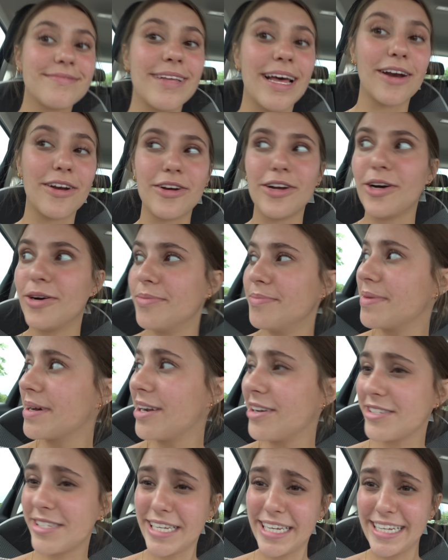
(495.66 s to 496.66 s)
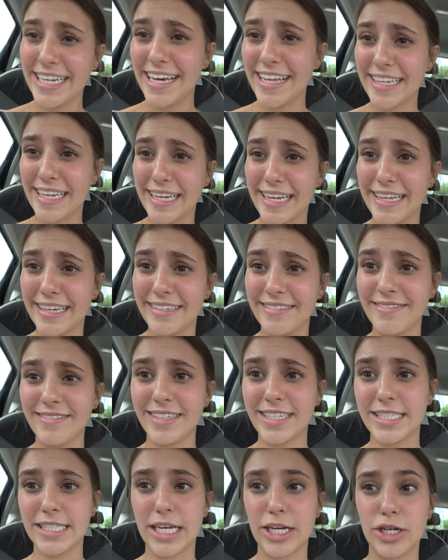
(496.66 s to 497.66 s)
I don't know, but I'll see in editing
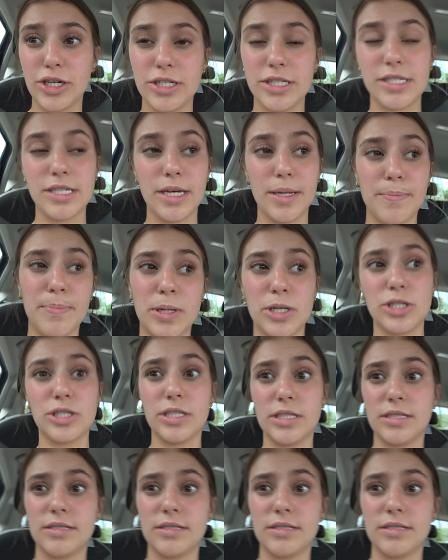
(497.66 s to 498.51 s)
because I couldn't see in person.